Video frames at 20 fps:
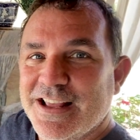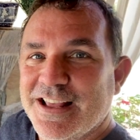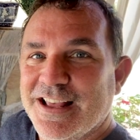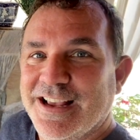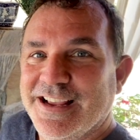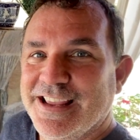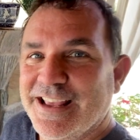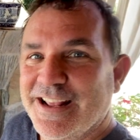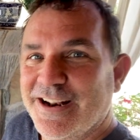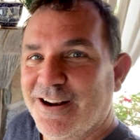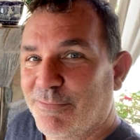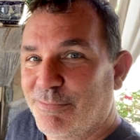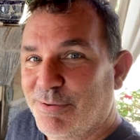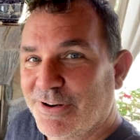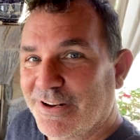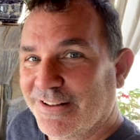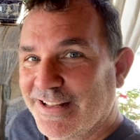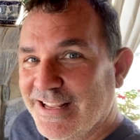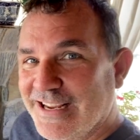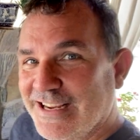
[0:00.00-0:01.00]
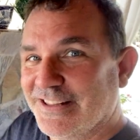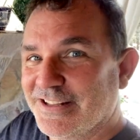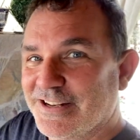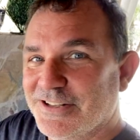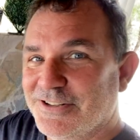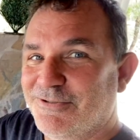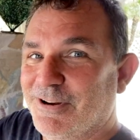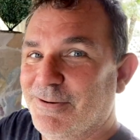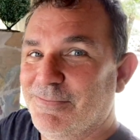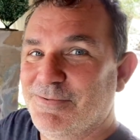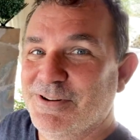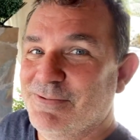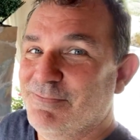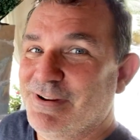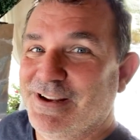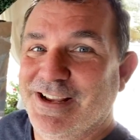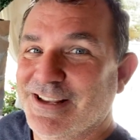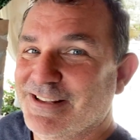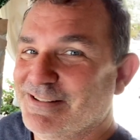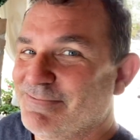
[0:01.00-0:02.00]
Again, I'll put a link in the description
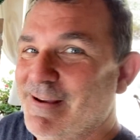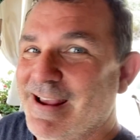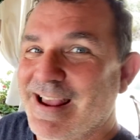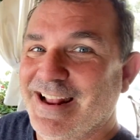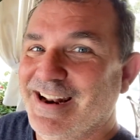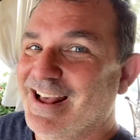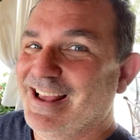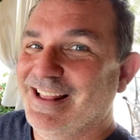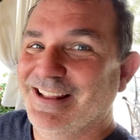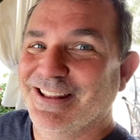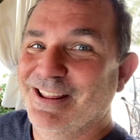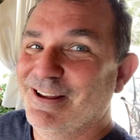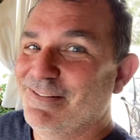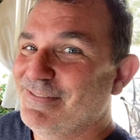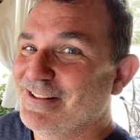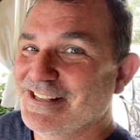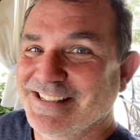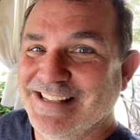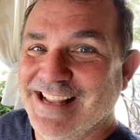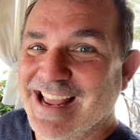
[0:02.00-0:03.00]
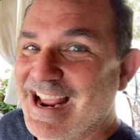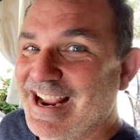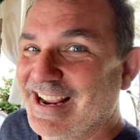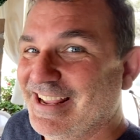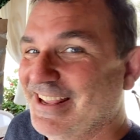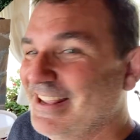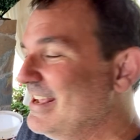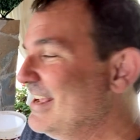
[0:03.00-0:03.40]
because man, I love this tank.